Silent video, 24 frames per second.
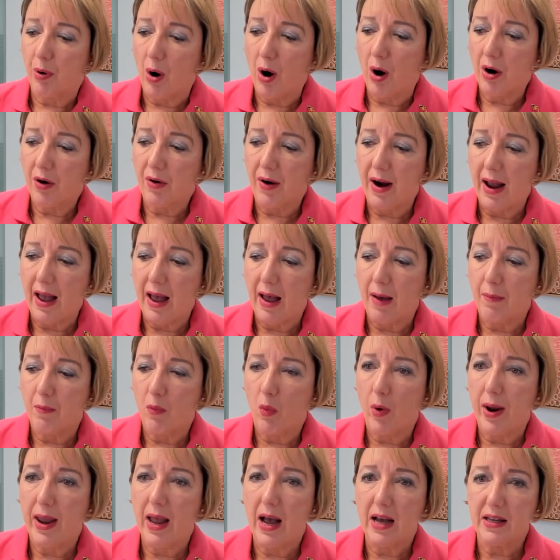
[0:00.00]

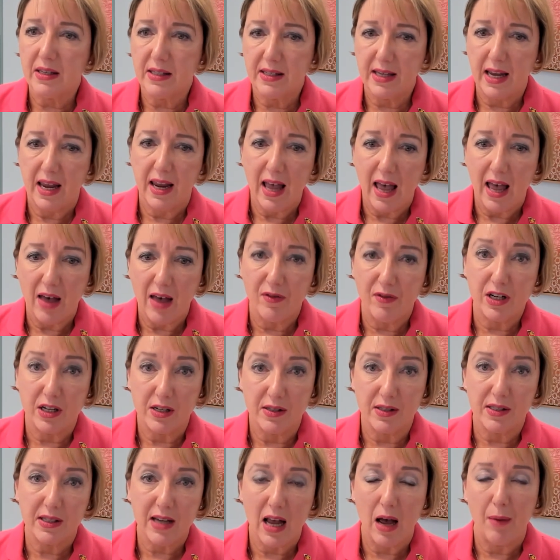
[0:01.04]
program, we are seeing
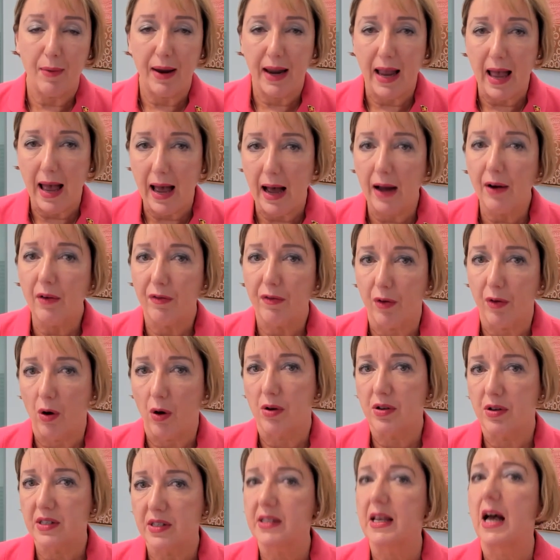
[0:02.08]
evidence coming out of
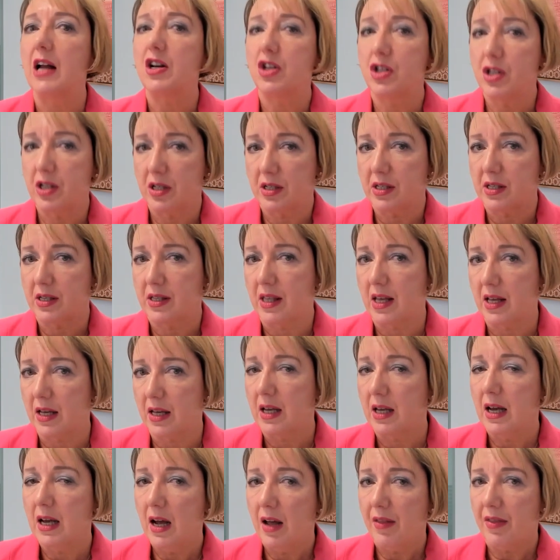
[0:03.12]
those, such as
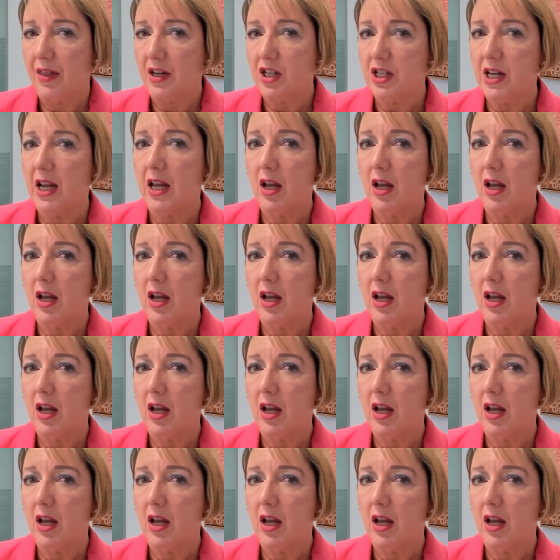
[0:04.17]
the